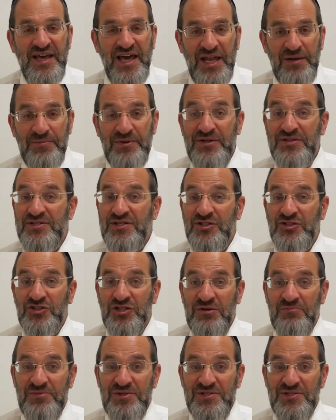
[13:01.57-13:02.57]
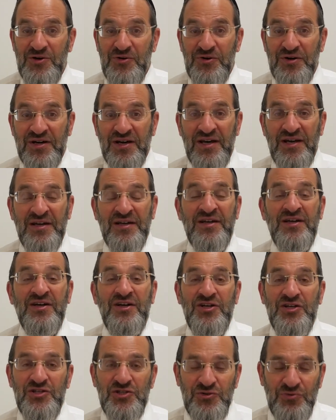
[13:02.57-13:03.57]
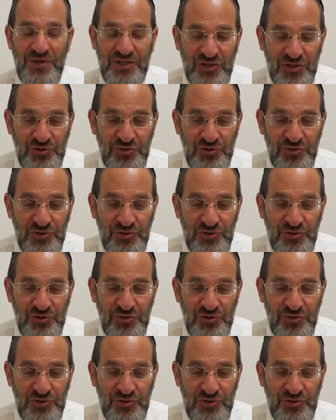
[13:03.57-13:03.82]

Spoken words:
and Mirtz Hashem be zocher to a